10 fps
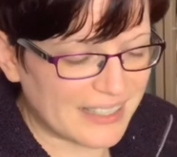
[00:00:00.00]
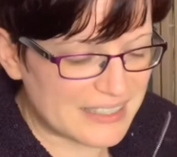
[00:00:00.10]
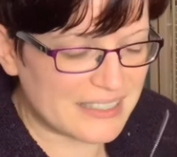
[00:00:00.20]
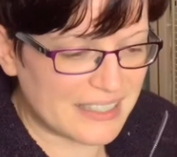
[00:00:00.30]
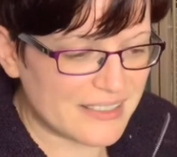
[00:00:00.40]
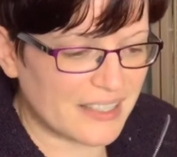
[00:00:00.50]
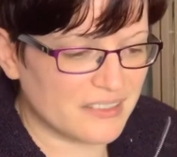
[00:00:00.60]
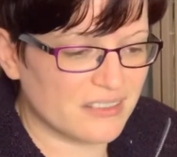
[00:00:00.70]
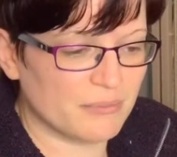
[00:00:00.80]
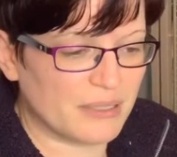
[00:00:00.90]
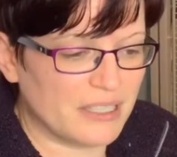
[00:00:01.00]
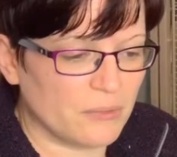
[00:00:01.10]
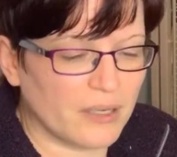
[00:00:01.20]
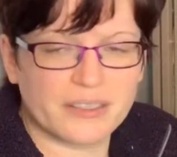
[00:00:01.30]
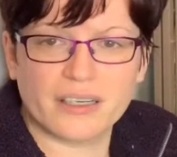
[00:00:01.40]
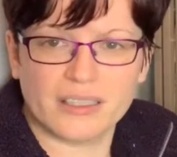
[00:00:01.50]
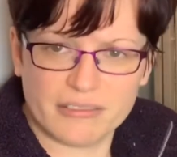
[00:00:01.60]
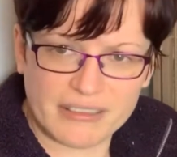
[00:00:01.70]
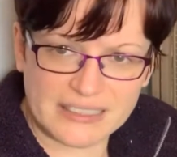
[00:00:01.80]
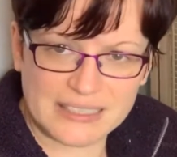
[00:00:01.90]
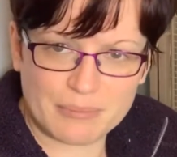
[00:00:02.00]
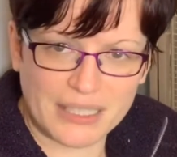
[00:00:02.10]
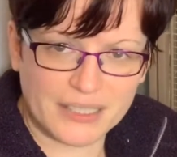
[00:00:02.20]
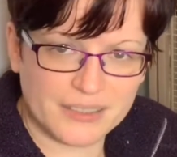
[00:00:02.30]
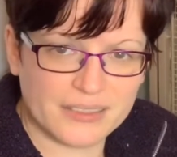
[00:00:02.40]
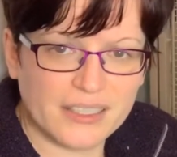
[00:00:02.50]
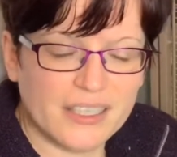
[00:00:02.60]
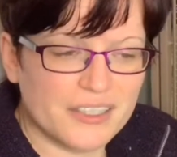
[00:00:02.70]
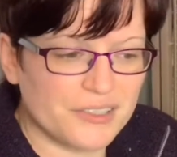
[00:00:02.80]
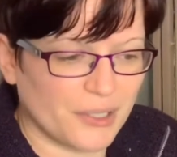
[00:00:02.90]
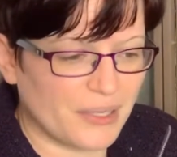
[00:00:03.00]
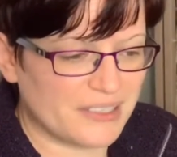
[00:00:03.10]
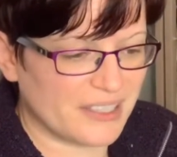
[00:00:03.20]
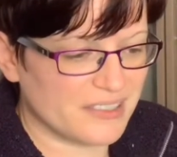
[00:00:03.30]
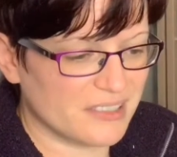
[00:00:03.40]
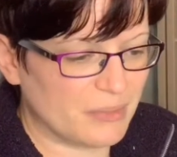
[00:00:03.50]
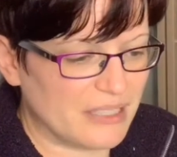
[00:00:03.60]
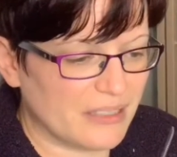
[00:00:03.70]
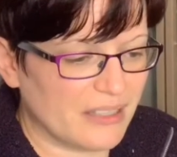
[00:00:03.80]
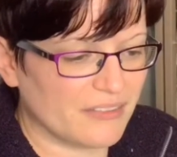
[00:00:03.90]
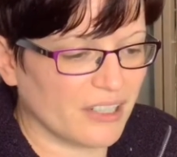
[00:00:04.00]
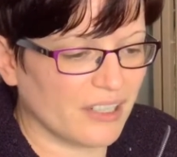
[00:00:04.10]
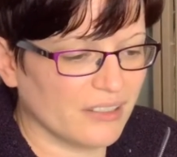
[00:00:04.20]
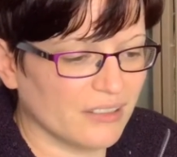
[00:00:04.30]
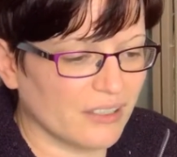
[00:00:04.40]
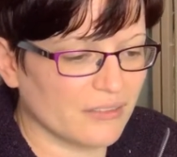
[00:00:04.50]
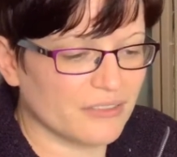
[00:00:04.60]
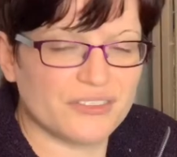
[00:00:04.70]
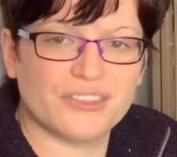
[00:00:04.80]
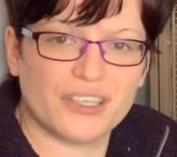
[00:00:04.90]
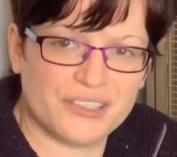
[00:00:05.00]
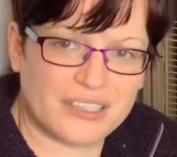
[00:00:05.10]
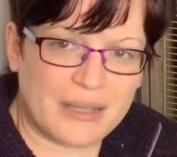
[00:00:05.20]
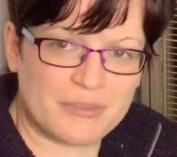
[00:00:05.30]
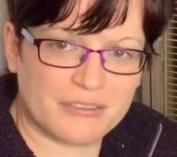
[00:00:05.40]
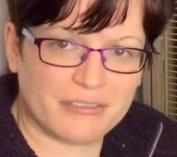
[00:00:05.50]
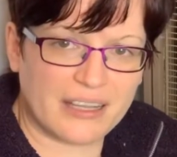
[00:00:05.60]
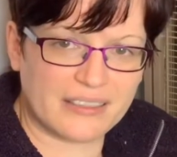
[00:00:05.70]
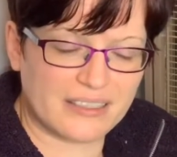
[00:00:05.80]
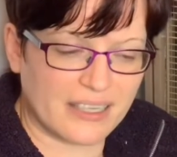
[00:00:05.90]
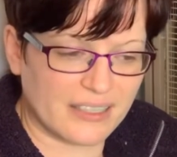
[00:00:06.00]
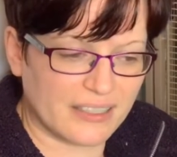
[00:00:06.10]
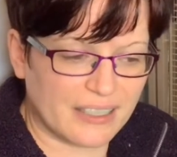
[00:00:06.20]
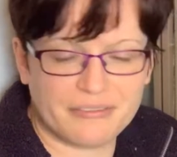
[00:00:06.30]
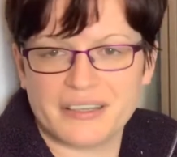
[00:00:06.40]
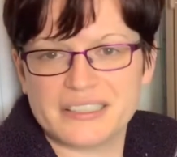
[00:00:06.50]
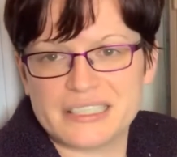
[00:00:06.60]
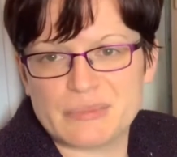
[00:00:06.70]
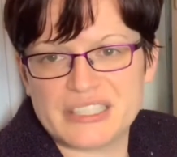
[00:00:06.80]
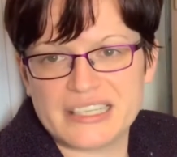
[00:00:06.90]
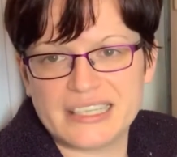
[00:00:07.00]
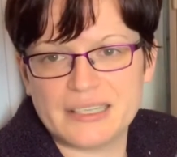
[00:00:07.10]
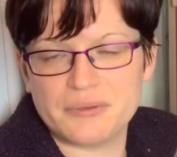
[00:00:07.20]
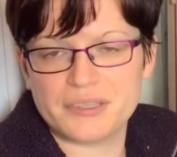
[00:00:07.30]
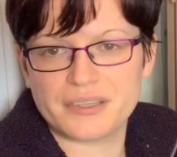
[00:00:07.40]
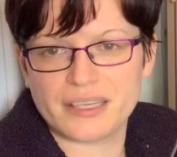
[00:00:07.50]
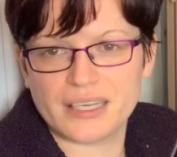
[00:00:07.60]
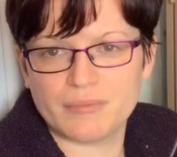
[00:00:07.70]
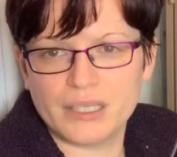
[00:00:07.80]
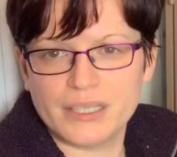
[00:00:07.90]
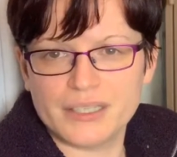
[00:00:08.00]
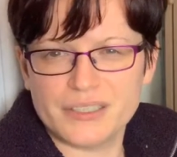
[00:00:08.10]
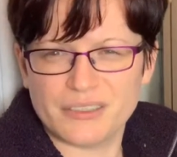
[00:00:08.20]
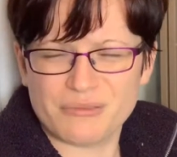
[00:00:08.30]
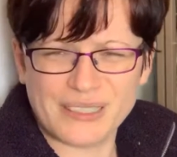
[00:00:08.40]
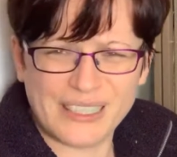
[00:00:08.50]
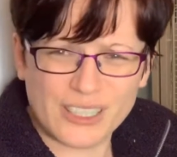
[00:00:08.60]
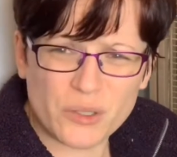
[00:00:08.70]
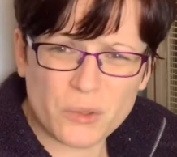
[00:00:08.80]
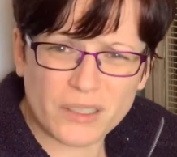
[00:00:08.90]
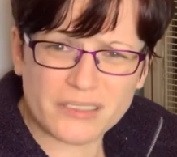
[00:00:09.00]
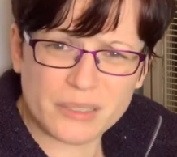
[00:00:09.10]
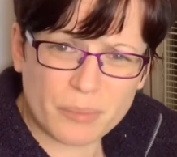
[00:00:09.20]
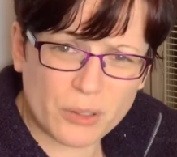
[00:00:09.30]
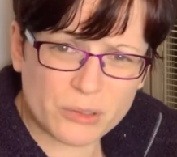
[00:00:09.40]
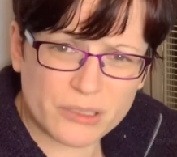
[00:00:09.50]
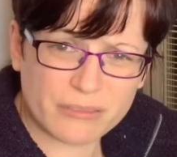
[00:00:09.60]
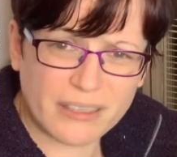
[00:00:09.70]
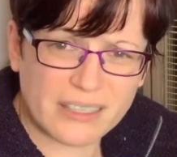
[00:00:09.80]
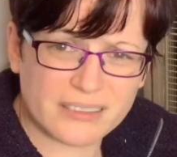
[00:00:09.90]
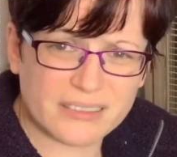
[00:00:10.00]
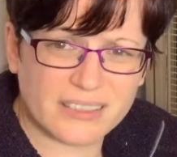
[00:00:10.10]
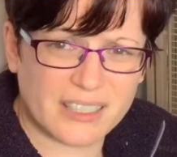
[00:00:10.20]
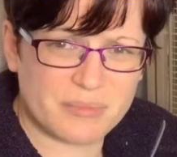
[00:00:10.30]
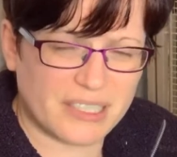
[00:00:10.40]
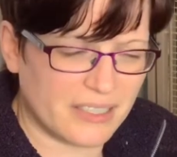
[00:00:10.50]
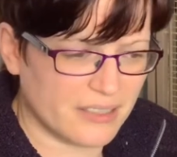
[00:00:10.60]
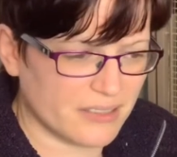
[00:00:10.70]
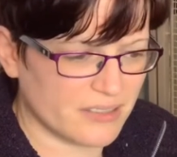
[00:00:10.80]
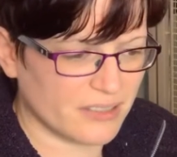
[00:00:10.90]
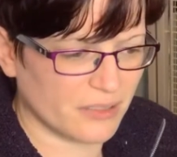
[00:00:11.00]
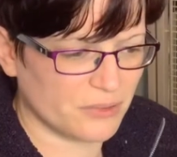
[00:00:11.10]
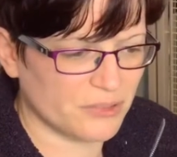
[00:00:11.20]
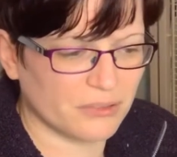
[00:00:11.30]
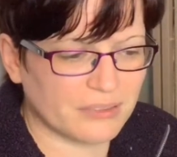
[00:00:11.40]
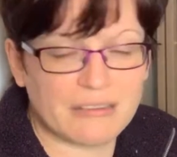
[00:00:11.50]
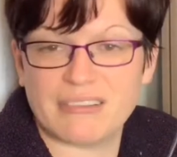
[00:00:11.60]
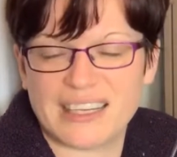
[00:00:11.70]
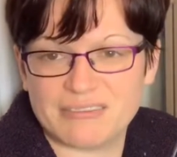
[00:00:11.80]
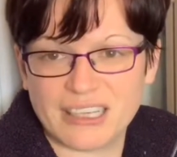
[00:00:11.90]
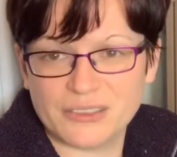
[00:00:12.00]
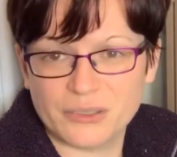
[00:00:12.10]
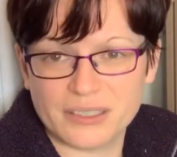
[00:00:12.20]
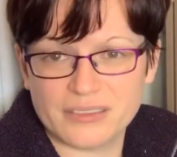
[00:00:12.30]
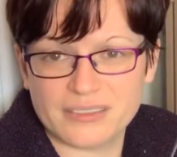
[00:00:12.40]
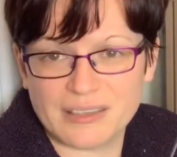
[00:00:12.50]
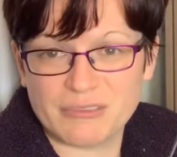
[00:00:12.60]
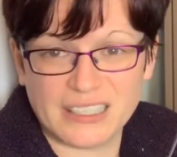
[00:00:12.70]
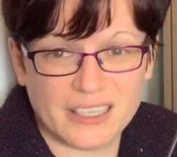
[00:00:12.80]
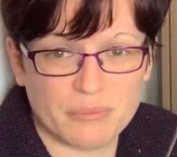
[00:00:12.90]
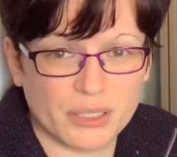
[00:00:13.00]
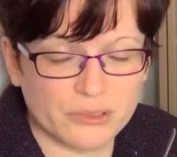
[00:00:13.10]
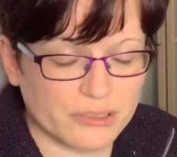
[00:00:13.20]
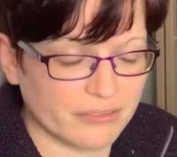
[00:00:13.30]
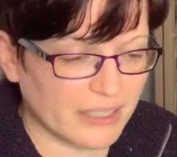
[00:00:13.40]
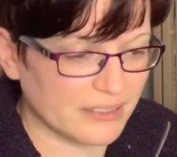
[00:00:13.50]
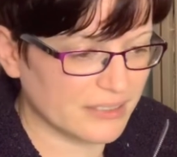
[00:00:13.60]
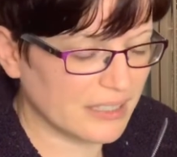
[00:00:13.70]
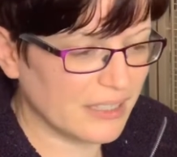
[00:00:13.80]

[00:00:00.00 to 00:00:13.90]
actually tends to be what I'd call a fat imbalance. So it tends to be that they've got a lot of certain types of fat in their diet, and I find this particularly with your really low quality poultry fat type diets. So stuff like rat nuggets rely on poultry fat,